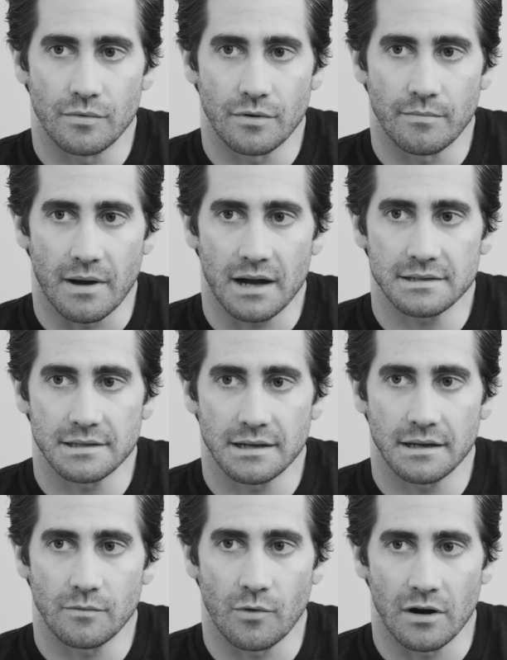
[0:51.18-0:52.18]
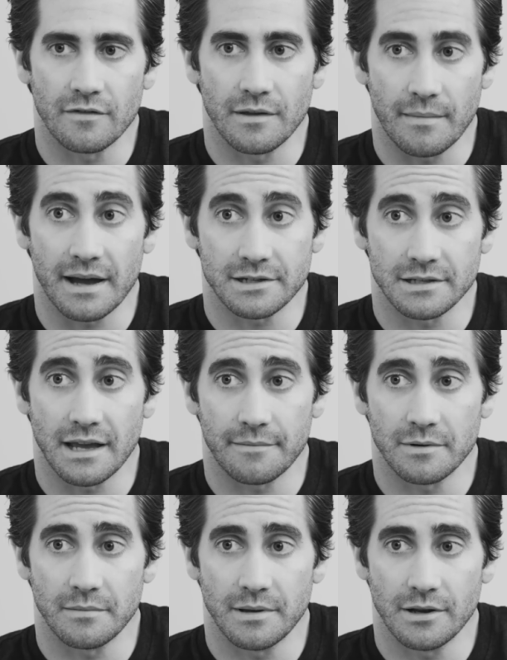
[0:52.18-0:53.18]
were boxing, and one of them actually
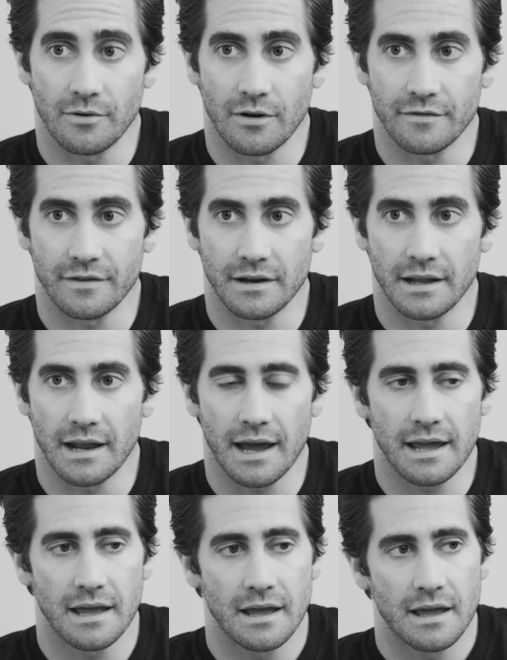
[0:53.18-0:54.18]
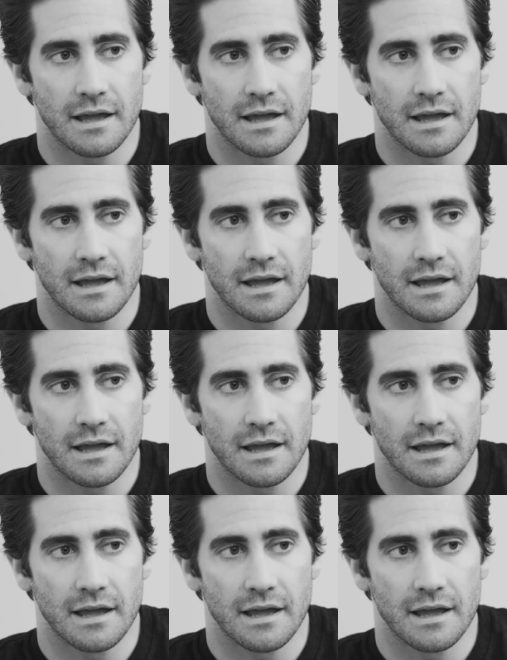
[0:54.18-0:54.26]
happened to be an orphan, and I